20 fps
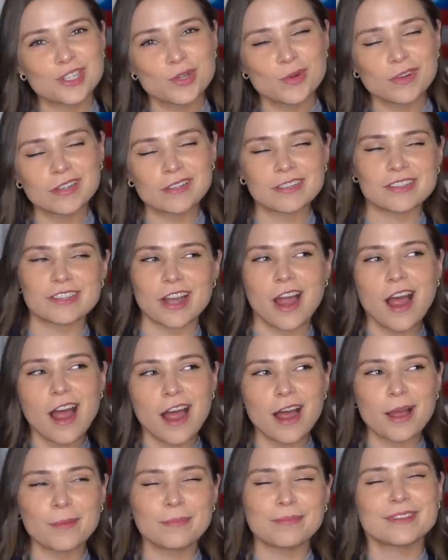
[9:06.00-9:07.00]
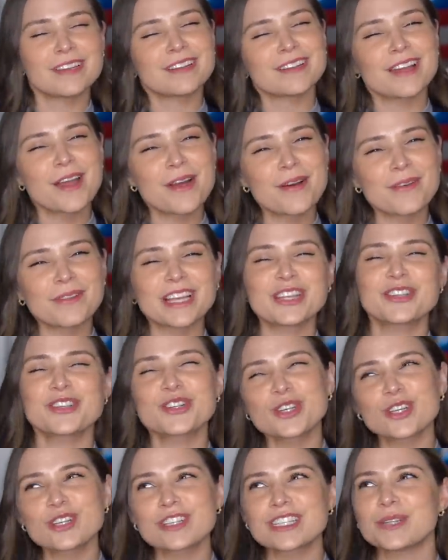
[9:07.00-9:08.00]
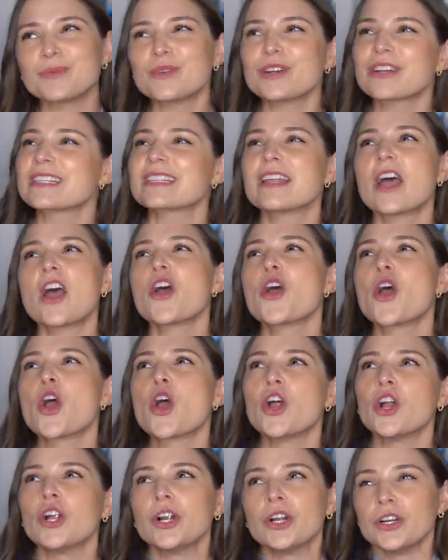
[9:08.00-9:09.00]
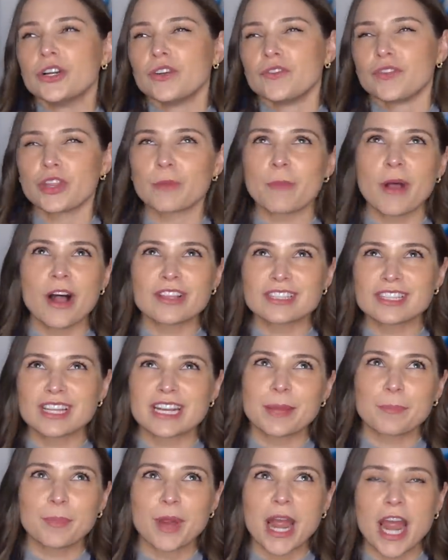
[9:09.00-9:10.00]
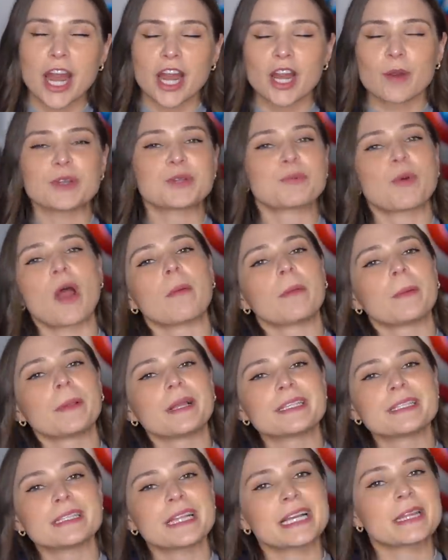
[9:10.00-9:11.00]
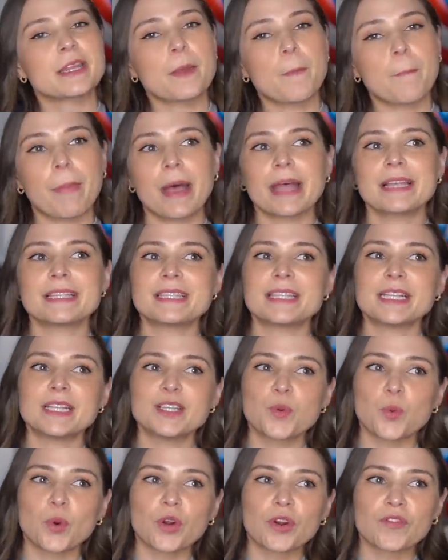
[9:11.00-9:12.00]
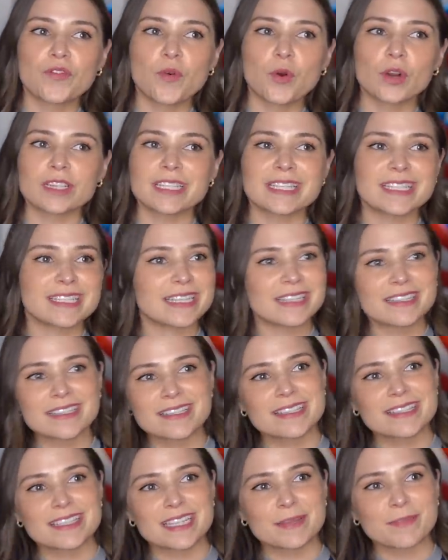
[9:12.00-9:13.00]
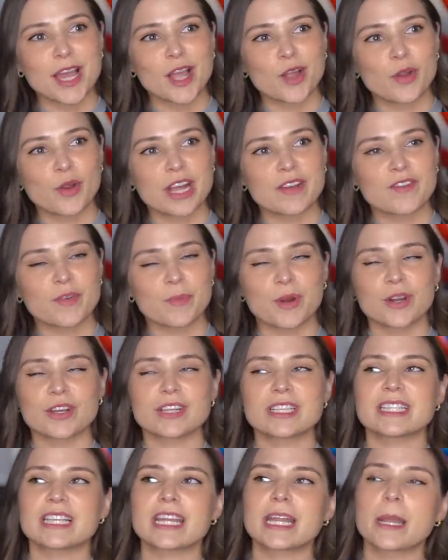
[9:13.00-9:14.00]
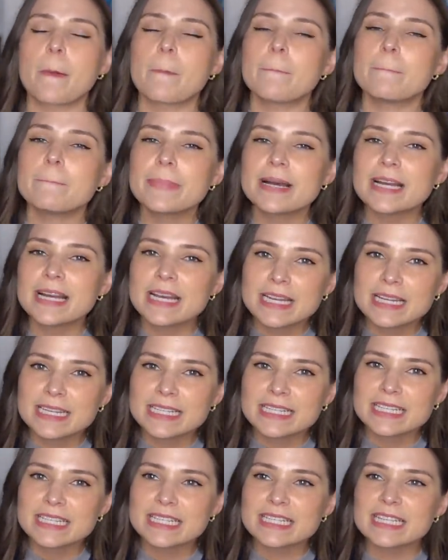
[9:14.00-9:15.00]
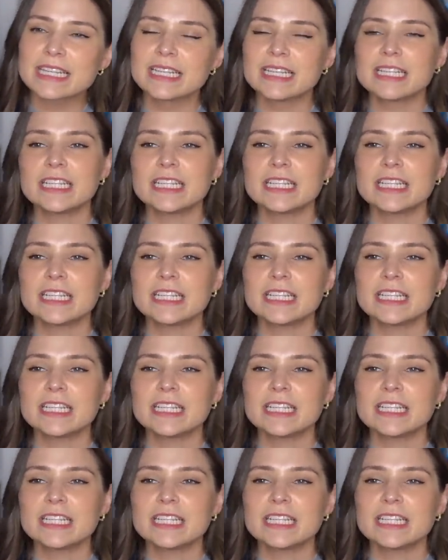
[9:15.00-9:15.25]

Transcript: doing her job, you know? Like, sure, she works for the Malazan Empire, which probably isn't like the best thing to work for. Lysine doesn't seem that great of a person, but